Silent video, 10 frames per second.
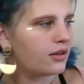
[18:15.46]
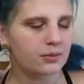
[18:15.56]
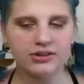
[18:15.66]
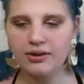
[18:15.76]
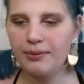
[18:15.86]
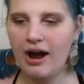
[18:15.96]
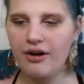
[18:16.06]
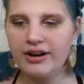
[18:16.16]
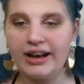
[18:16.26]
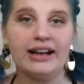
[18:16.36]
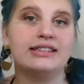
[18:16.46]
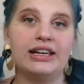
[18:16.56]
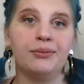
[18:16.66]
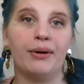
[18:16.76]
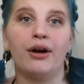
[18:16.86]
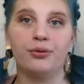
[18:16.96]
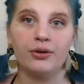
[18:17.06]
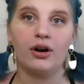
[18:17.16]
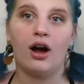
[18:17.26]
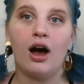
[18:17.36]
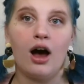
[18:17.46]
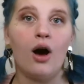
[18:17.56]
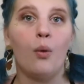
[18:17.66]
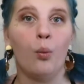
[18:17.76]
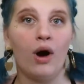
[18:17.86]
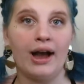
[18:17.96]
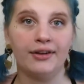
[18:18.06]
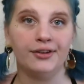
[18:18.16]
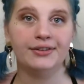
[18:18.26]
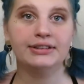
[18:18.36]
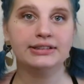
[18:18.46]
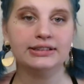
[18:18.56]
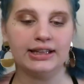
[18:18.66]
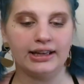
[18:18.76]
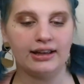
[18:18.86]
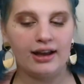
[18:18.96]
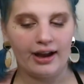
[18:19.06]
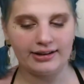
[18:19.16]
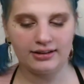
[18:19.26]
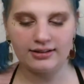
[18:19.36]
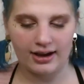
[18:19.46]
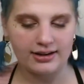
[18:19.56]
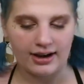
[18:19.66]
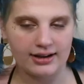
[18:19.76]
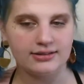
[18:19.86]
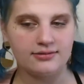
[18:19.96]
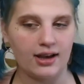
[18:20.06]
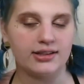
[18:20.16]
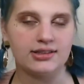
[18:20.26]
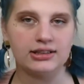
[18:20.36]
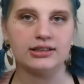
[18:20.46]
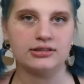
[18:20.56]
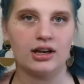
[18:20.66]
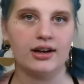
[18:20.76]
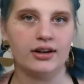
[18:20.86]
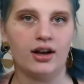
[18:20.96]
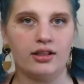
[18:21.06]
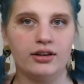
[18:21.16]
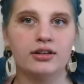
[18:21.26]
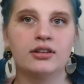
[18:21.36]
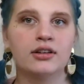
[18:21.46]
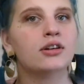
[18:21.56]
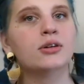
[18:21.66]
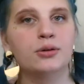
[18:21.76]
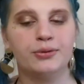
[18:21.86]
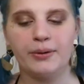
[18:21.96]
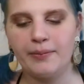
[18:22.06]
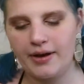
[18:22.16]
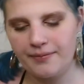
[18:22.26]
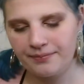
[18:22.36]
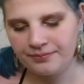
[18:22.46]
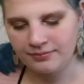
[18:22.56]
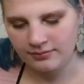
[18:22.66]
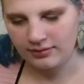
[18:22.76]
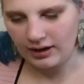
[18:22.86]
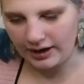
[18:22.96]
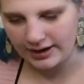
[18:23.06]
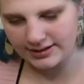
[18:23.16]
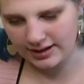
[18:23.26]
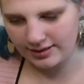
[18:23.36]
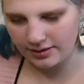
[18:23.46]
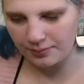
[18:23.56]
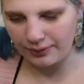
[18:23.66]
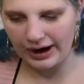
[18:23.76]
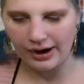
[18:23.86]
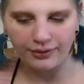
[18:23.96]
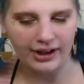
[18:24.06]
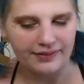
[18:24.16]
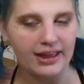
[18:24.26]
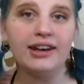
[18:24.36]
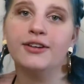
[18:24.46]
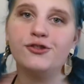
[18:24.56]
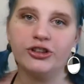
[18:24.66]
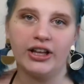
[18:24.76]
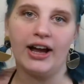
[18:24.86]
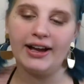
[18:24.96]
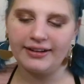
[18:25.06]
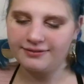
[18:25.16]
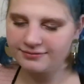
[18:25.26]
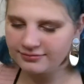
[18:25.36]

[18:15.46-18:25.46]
was the brown, and I stayed brown for a while. Like I stayed this hair color for a bit. And I did the brown at the end of July.